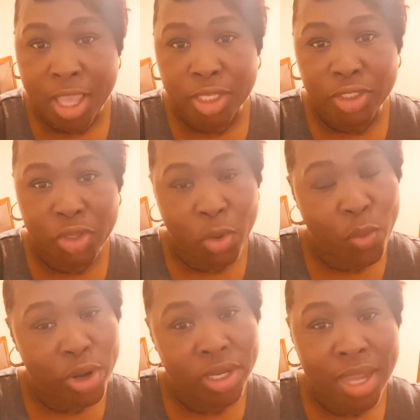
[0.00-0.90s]
So
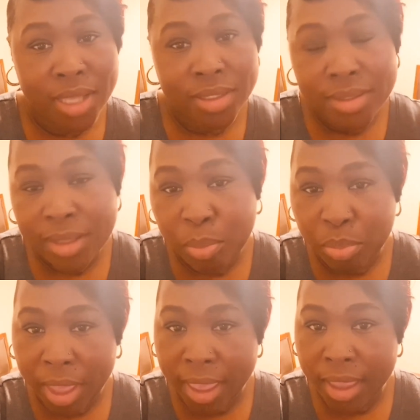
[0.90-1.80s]
you guys sit
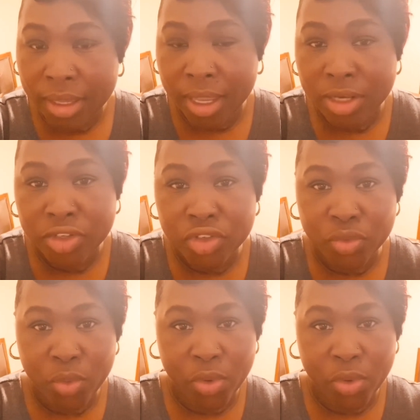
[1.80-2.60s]
back, enjoy,